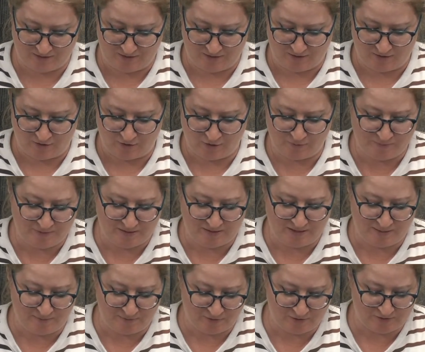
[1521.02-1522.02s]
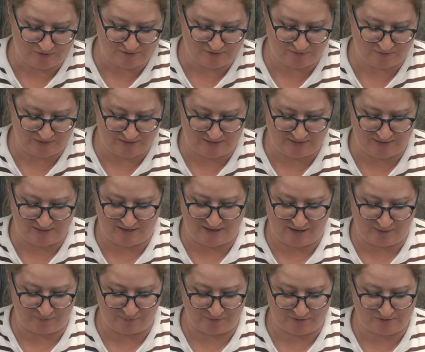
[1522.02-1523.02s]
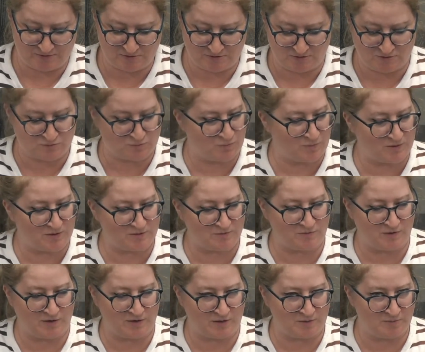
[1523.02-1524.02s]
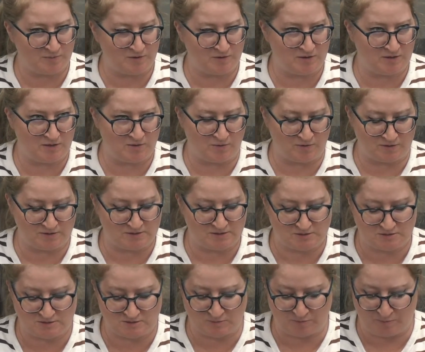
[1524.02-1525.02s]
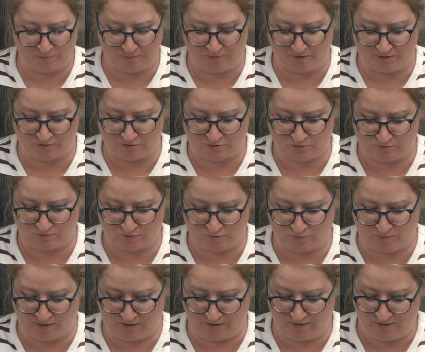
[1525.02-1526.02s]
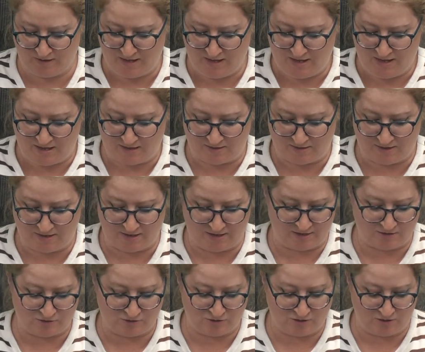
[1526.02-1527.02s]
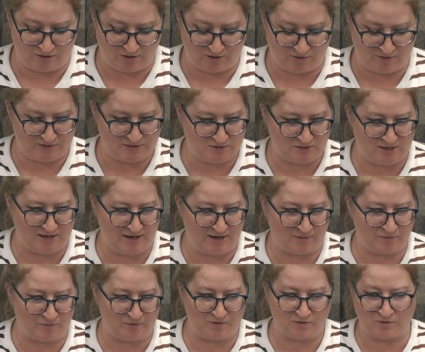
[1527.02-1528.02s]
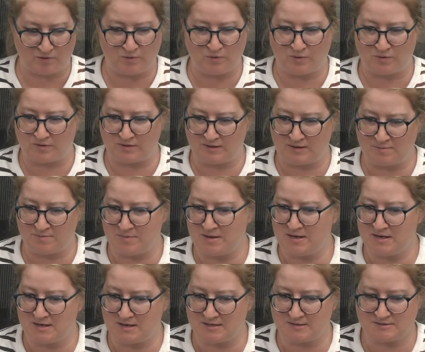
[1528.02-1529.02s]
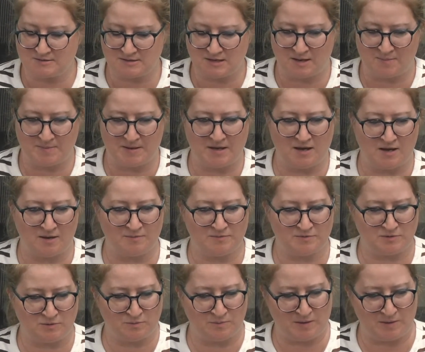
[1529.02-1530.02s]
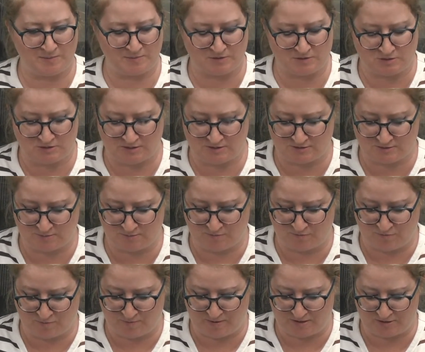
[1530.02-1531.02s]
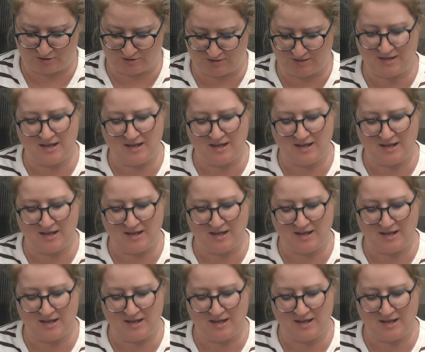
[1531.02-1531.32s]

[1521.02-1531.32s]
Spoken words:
Urban Neighborhoods of Indianapolis is one of our community organizations that we belong to as well. And they actually are going to have one of their quarterly meetings coming up, so we'll be able to share some information.